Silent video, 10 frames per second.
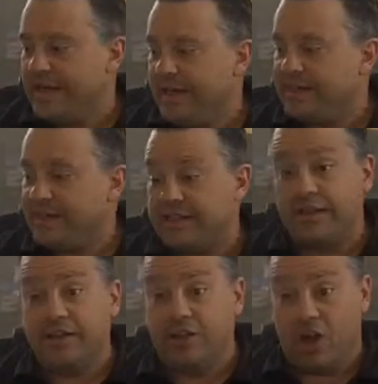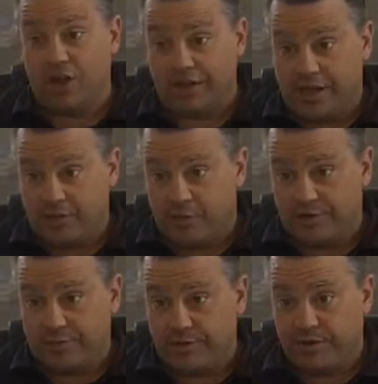It's easy to get in contact with
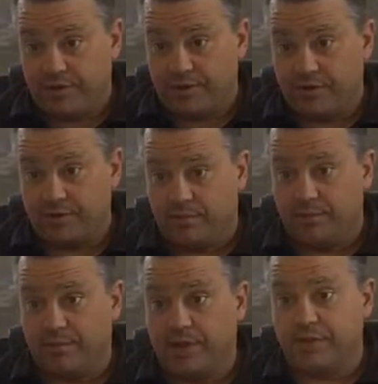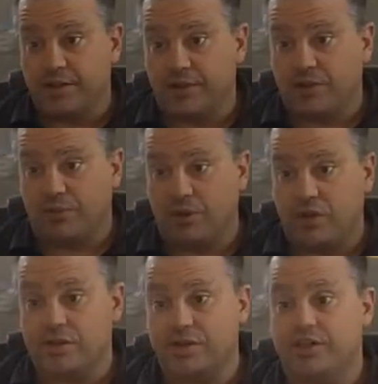them, but it's another
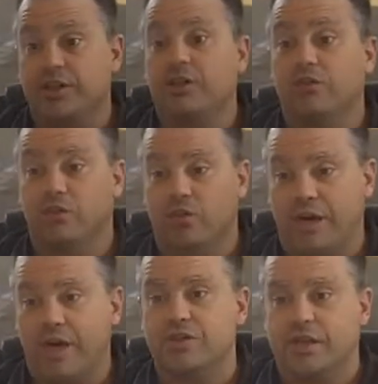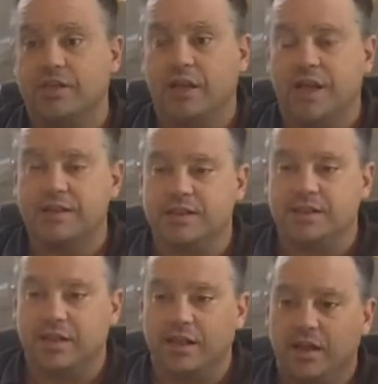process to get through and actually get the
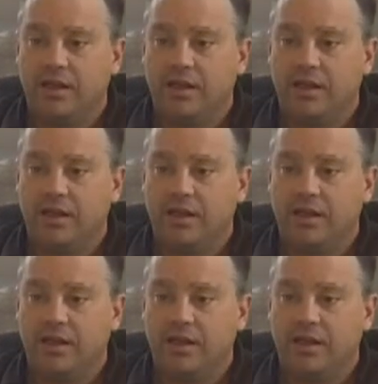licensing.